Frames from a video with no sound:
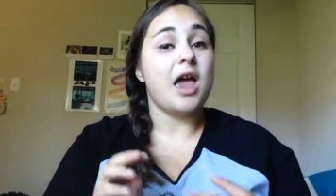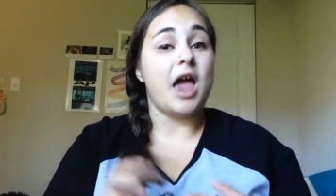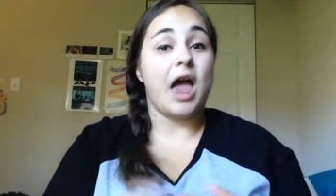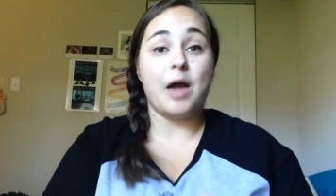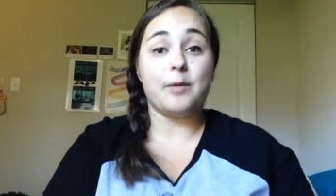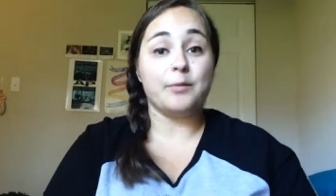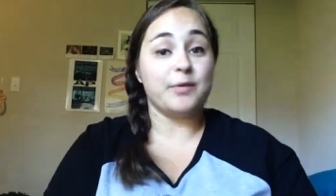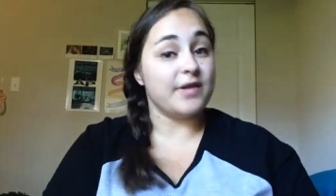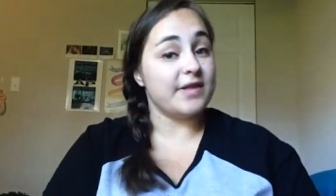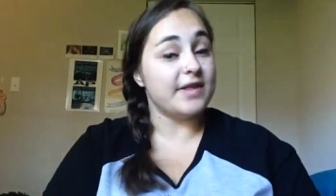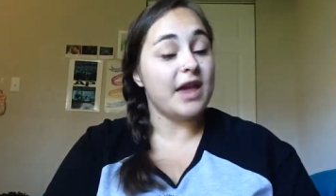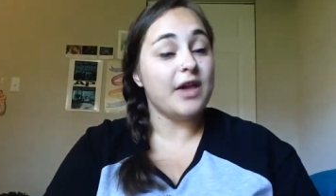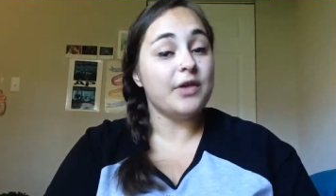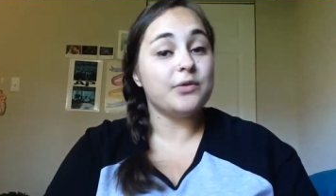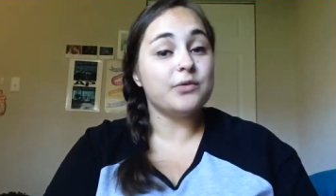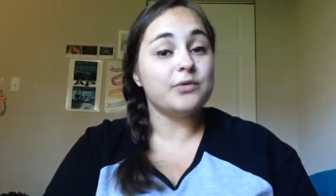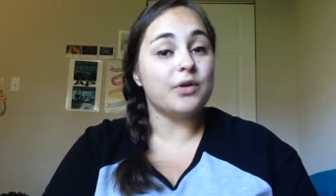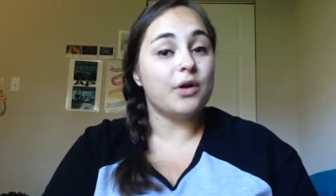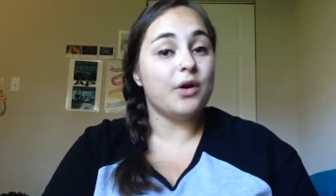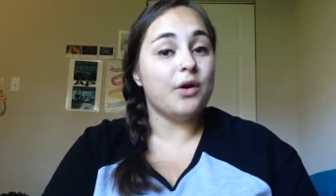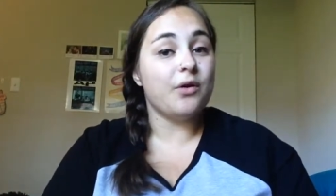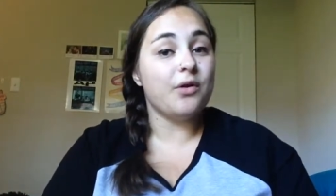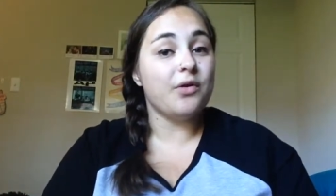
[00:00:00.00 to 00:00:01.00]
and we stay
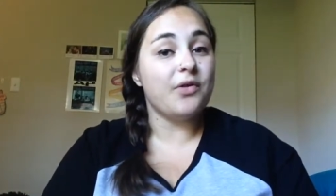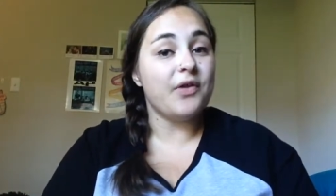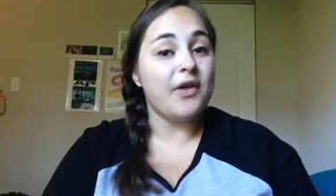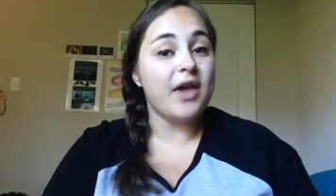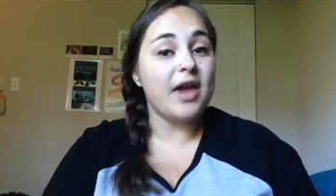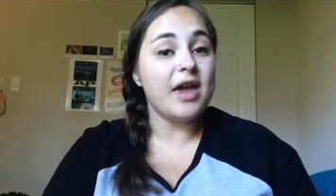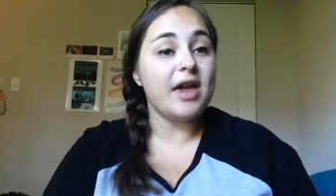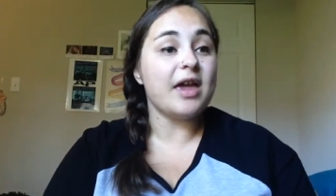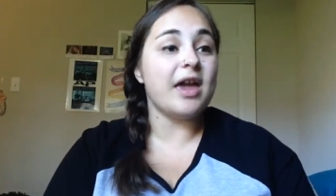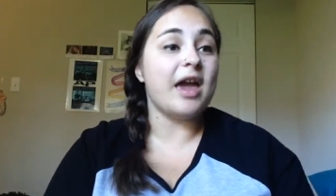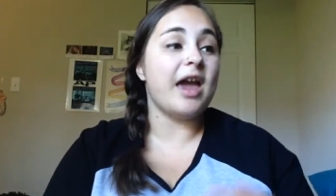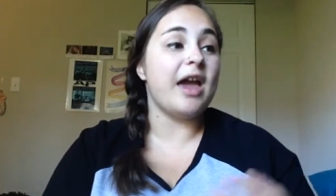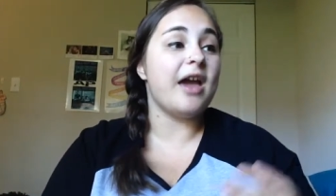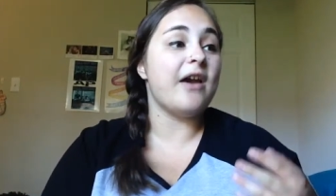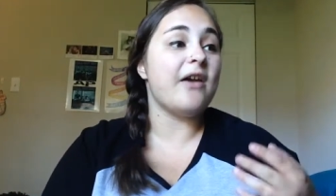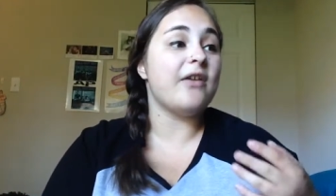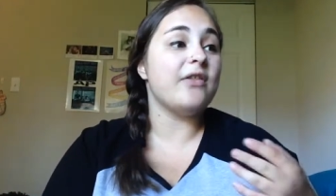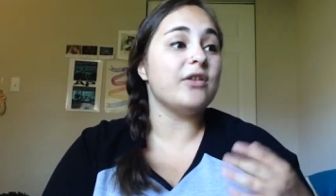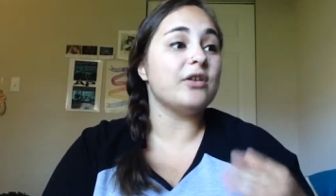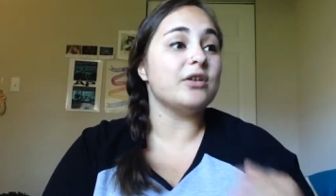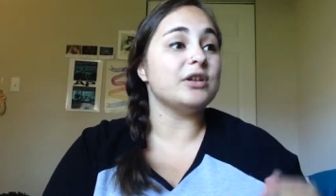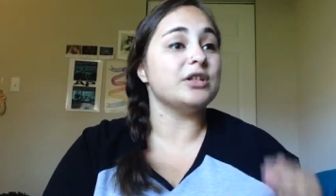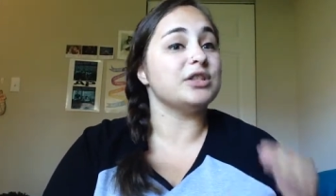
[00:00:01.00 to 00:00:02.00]
through the whole thing,
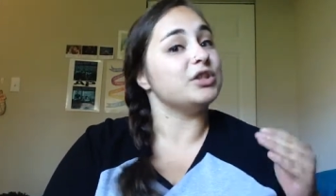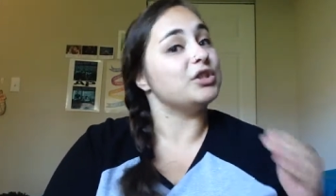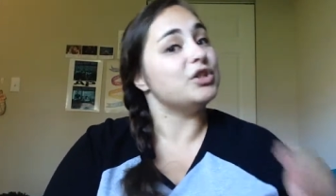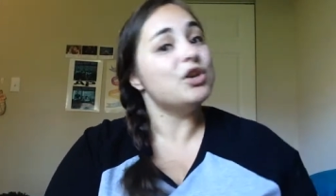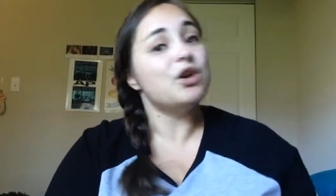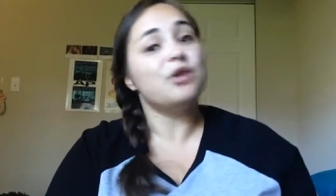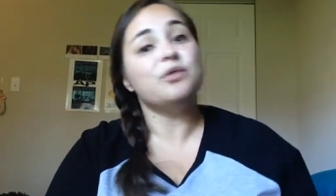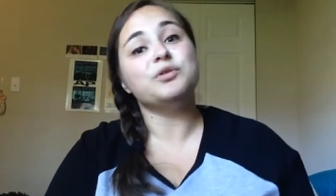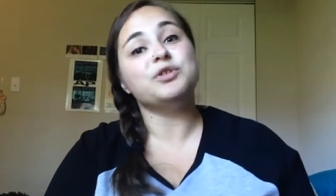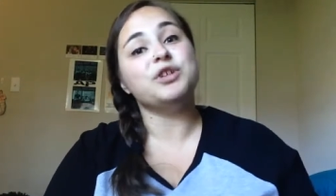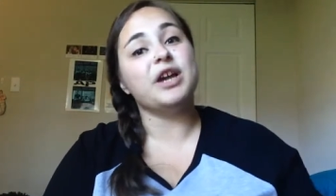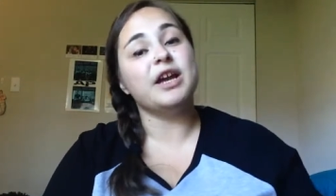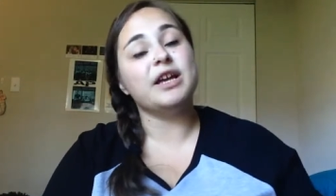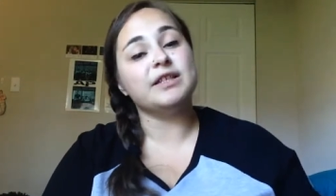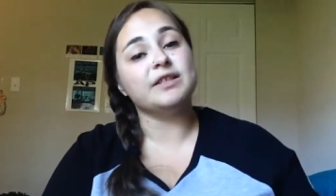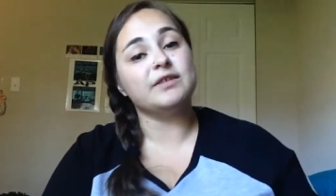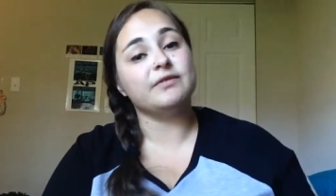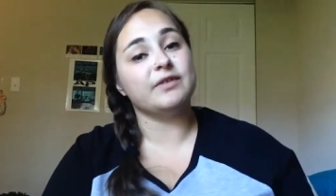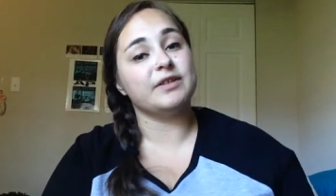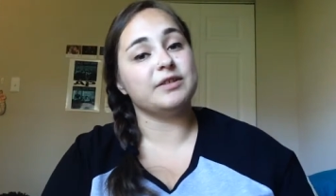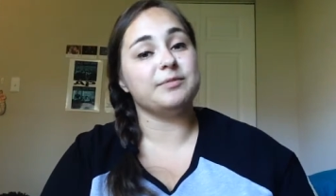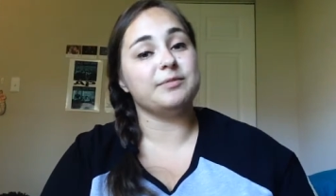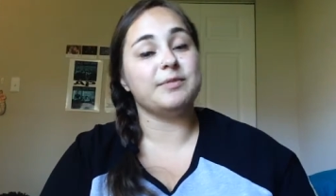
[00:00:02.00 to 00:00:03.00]
and there is no chance
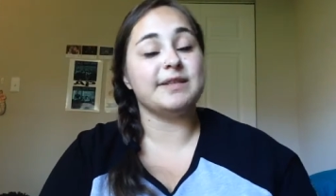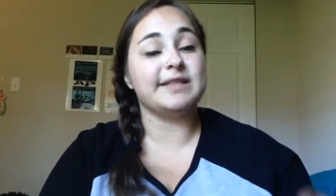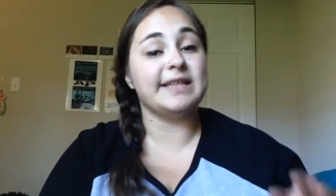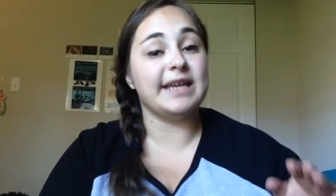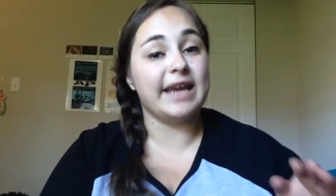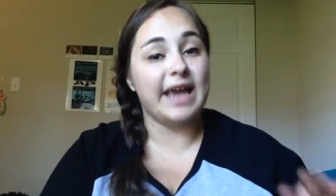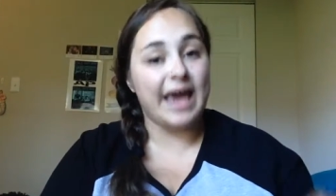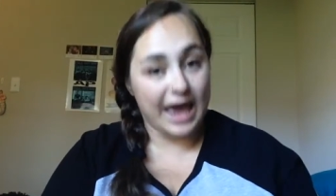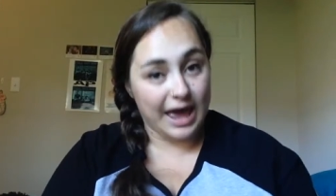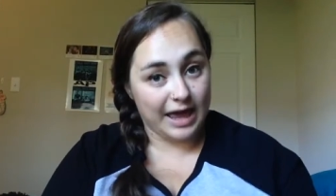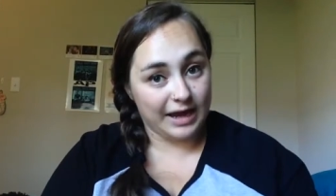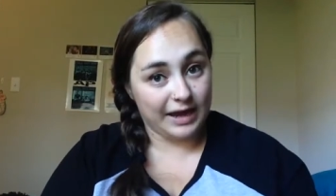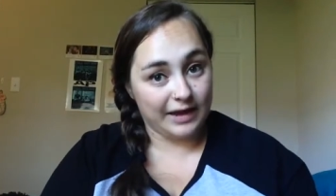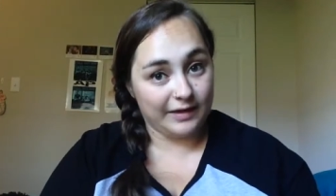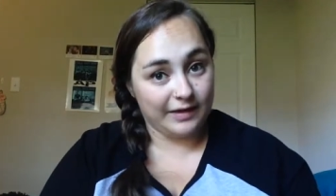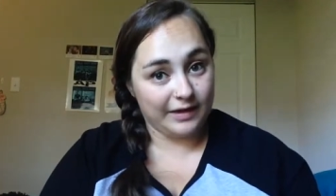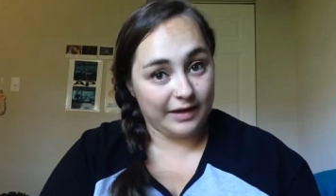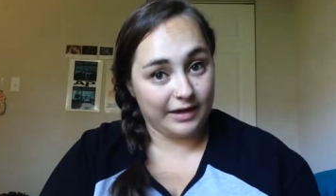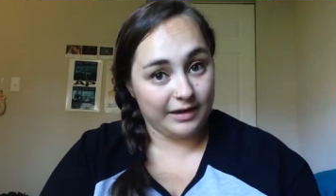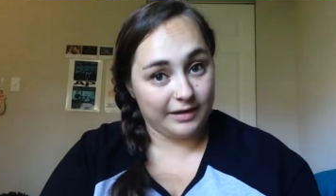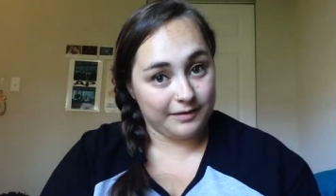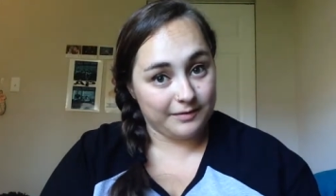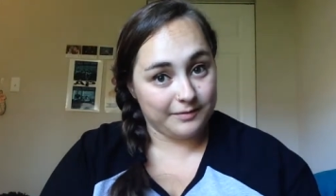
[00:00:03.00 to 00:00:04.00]
of us missing
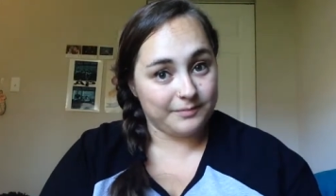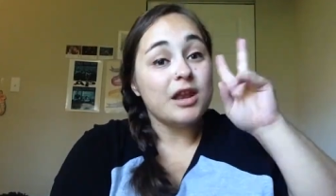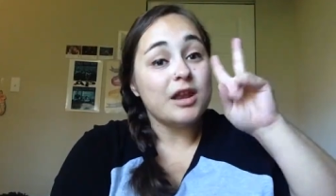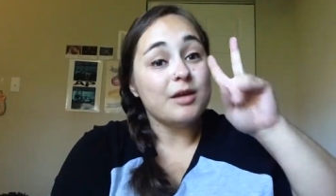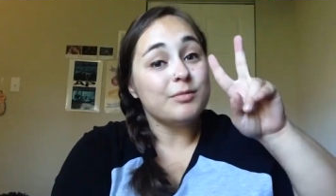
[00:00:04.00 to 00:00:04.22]
anything.